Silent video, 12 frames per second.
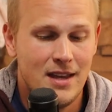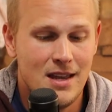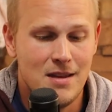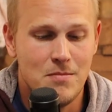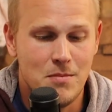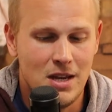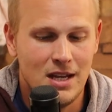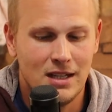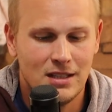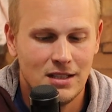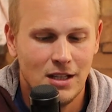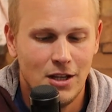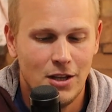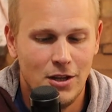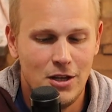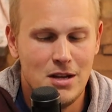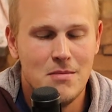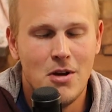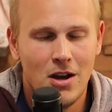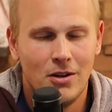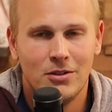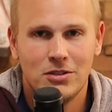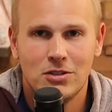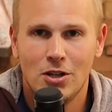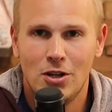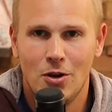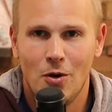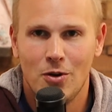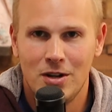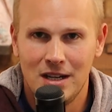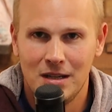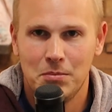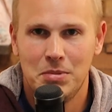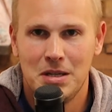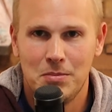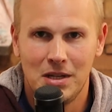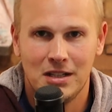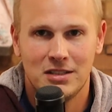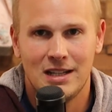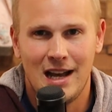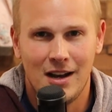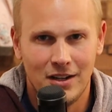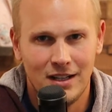it makes the most annoying beeping sound.